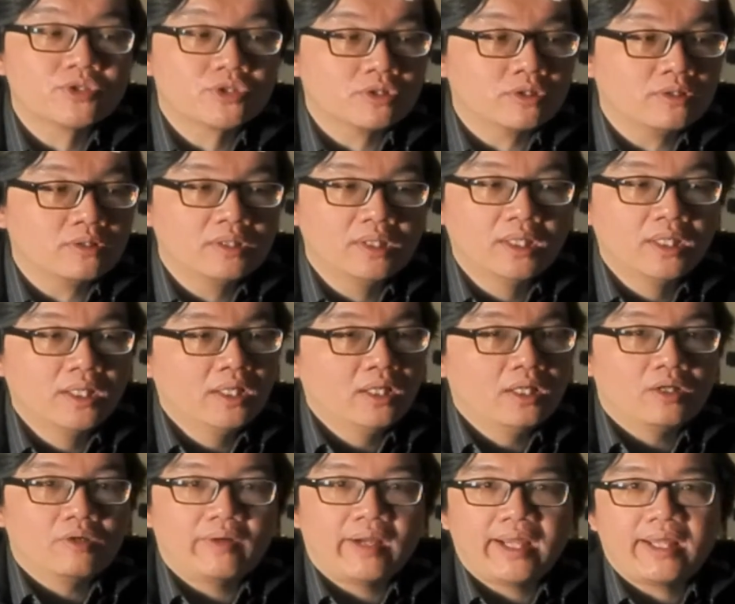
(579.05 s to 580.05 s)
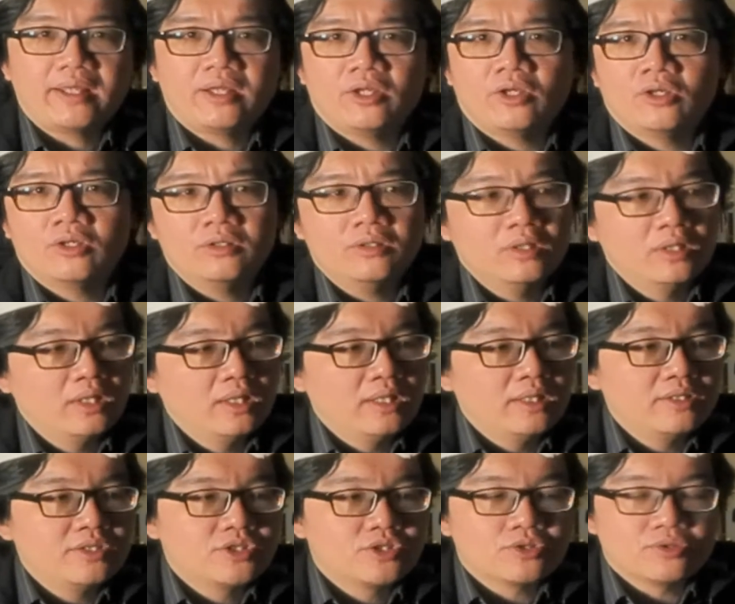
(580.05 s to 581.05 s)
So, right, you know,
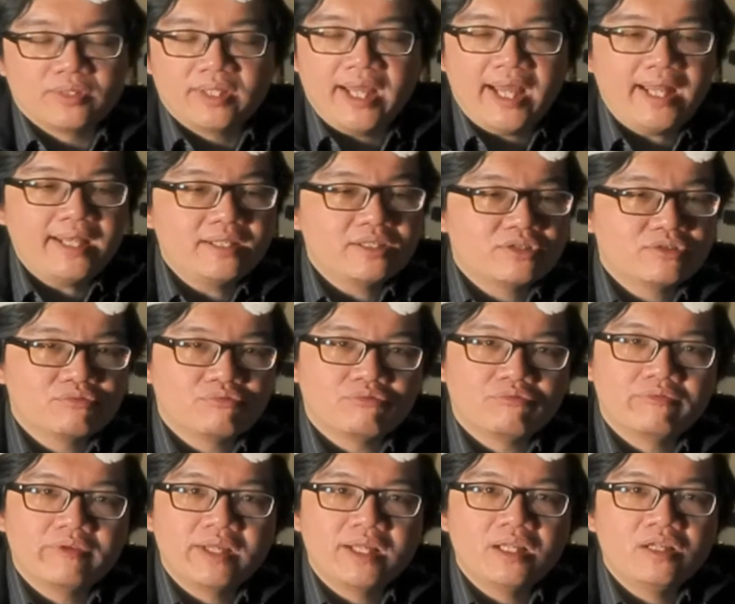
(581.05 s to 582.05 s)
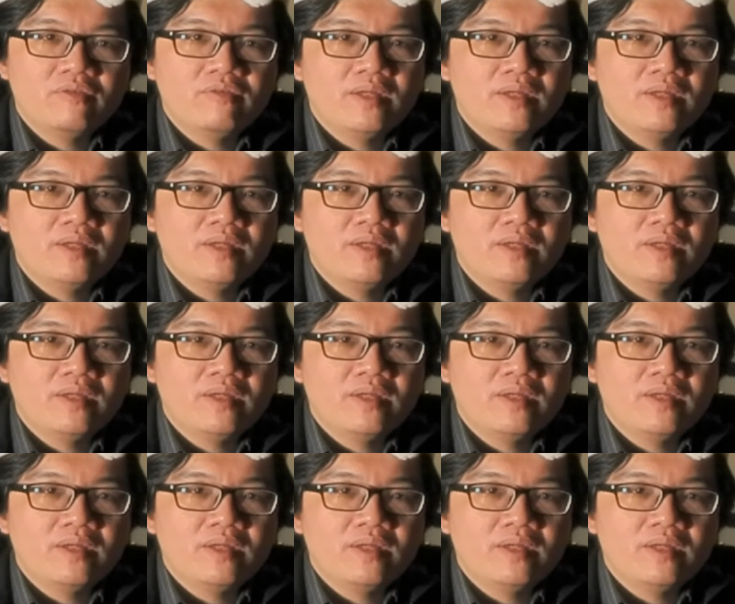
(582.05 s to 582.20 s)
so that is really,